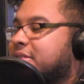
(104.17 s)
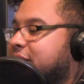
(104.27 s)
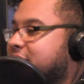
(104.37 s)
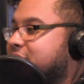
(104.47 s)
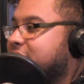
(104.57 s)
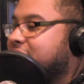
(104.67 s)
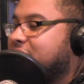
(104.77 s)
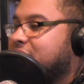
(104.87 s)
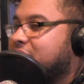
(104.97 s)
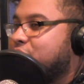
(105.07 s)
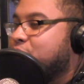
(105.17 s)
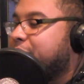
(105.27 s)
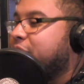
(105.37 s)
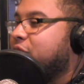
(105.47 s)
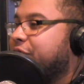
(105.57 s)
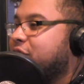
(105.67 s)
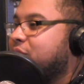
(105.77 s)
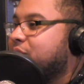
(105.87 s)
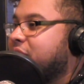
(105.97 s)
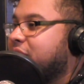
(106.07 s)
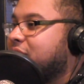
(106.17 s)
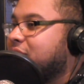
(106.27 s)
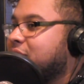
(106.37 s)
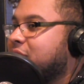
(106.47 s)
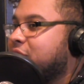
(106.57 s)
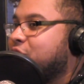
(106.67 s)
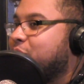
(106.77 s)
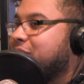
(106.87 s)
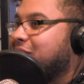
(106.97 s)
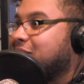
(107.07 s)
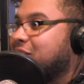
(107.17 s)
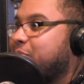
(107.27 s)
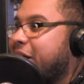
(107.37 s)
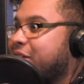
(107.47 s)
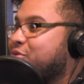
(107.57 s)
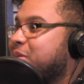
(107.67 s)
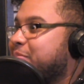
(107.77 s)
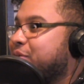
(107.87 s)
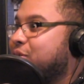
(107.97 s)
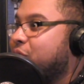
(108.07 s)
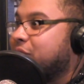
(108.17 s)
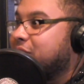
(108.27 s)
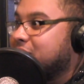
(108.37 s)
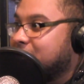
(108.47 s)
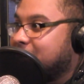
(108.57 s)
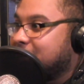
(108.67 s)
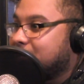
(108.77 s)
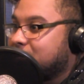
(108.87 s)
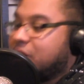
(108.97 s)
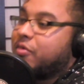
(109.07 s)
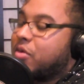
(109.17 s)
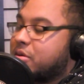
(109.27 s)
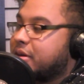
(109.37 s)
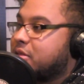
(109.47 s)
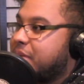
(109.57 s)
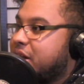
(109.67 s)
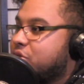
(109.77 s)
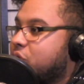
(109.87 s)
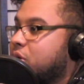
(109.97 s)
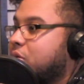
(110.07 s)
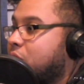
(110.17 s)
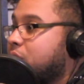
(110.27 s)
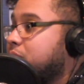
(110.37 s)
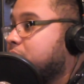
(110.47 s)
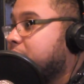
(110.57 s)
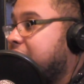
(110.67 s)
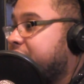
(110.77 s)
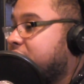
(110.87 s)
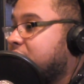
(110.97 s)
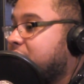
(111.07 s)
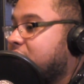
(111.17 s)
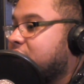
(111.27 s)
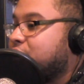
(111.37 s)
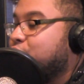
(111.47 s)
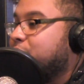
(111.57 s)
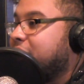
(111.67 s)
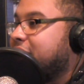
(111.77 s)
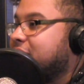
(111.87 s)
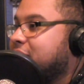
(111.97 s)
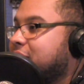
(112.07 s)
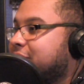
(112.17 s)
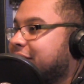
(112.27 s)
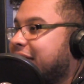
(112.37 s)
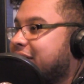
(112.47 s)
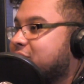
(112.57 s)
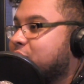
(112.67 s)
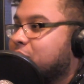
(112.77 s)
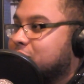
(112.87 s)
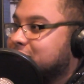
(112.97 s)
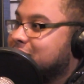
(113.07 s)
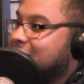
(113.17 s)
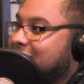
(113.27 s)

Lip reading: and I guess in like the superhero films, like it's always like the Spanish people or like of course like Spanish or African American who play the gangster roles.